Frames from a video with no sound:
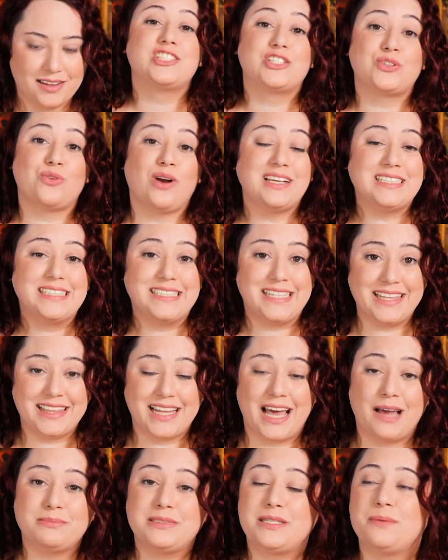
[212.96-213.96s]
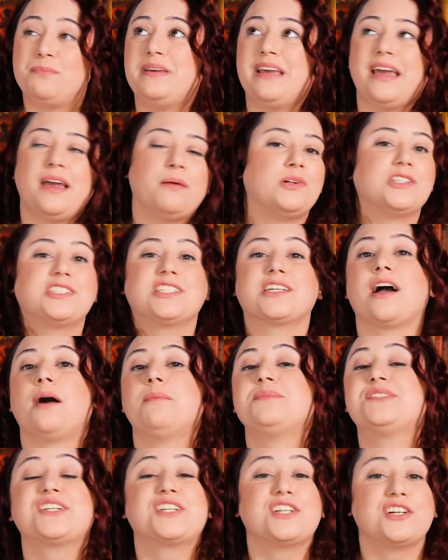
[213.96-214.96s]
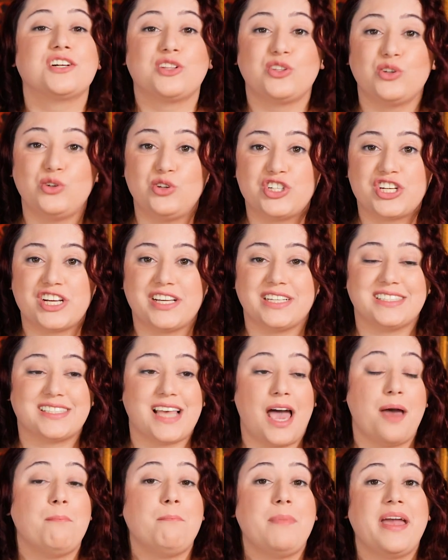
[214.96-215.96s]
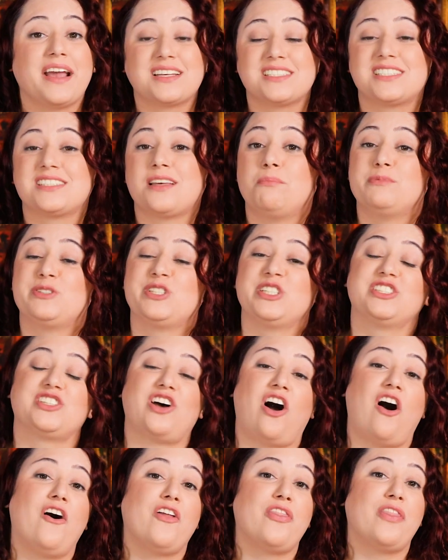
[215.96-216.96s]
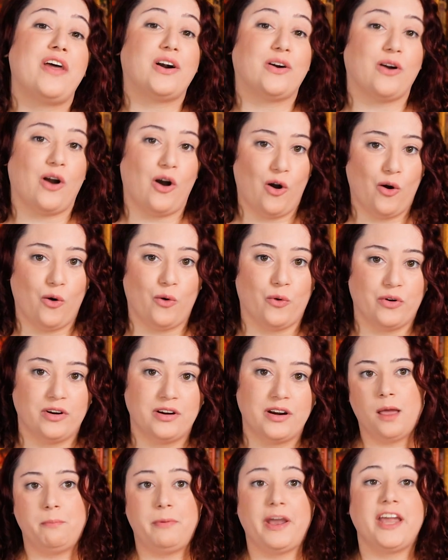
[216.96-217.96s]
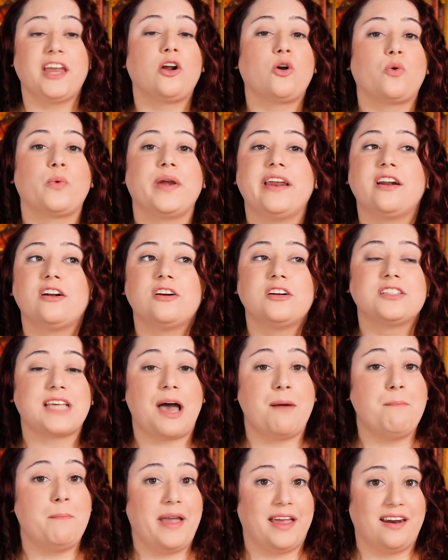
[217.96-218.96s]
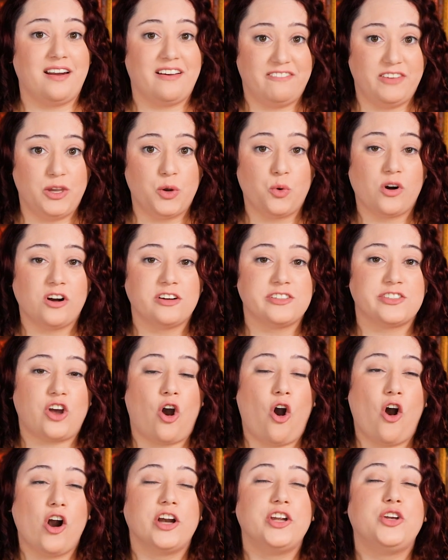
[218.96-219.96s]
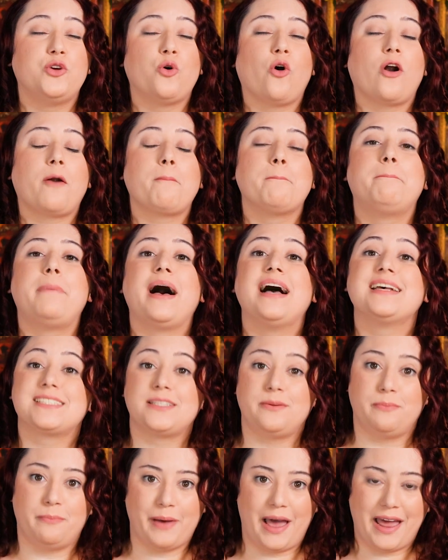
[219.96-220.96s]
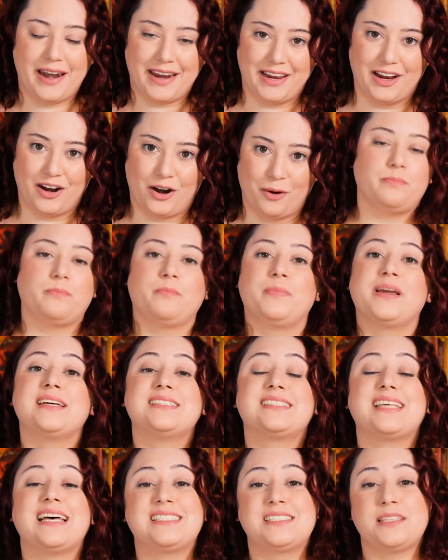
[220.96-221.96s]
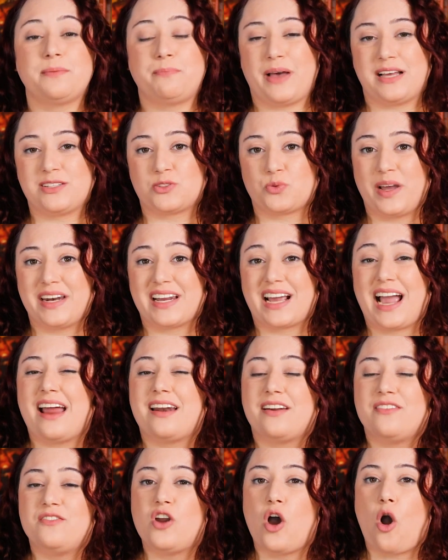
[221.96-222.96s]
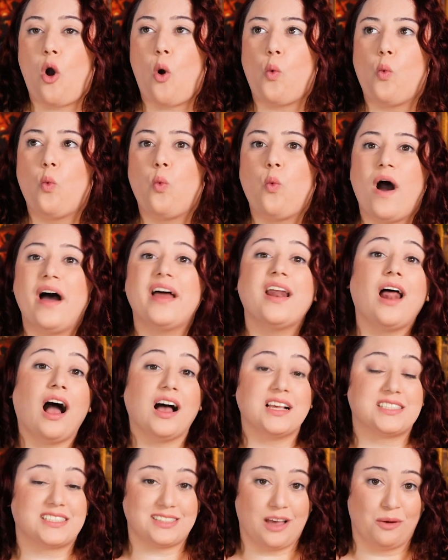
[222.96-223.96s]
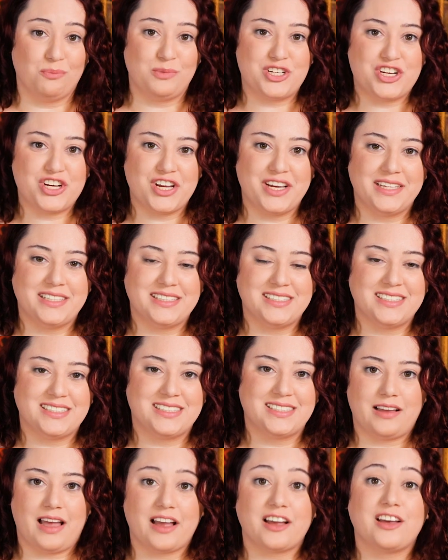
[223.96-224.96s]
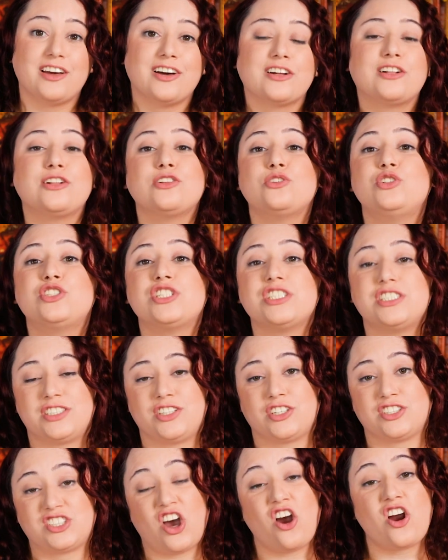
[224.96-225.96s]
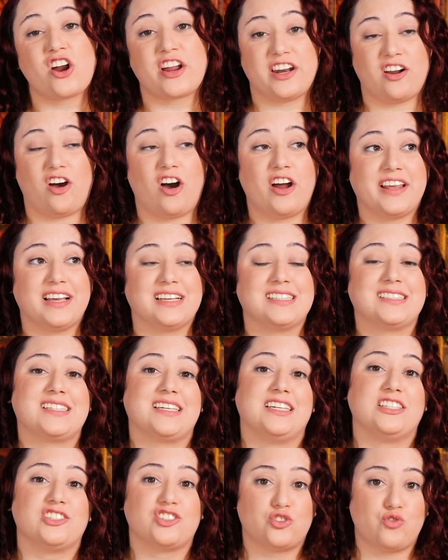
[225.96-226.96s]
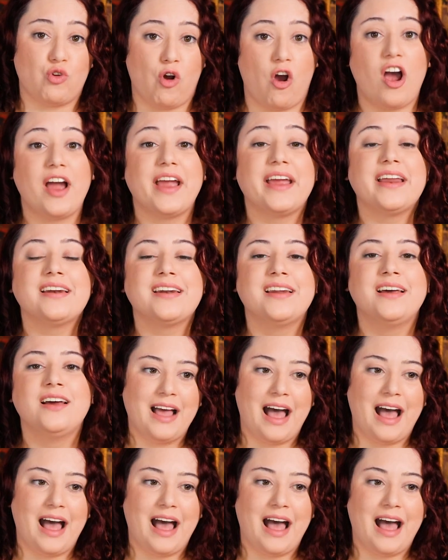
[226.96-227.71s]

trust in them to be able to come to conclusions and make assumptions on their own. Beta readers and beta viewers are your best bet here because that's the best way to kind of know what assumptions and conclusions your target audience is drawing